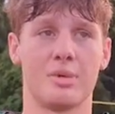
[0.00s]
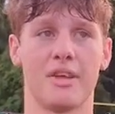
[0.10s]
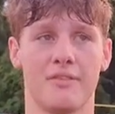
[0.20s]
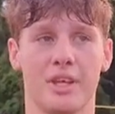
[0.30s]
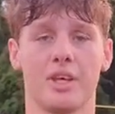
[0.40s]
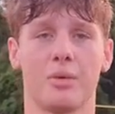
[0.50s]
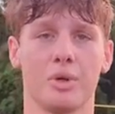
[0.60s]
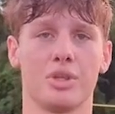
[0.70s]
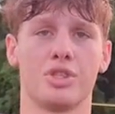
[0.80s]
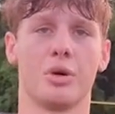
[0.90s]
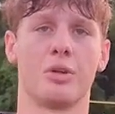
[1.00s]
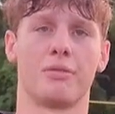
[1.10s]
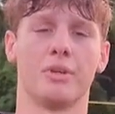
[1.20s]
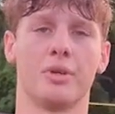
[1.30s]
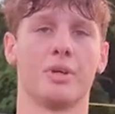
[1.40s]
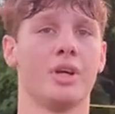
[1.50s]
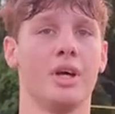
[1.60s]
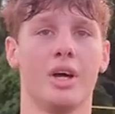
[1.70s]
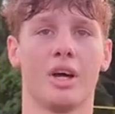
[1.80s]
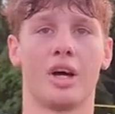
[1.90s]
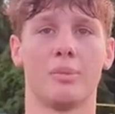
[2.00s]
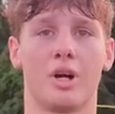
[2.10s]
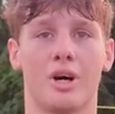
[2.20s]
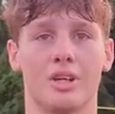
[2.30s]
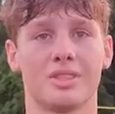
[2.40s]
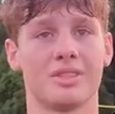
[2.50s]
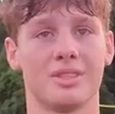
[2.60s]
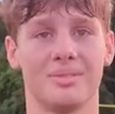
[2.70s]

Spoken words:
and I feel like it'll really show in the field coming August.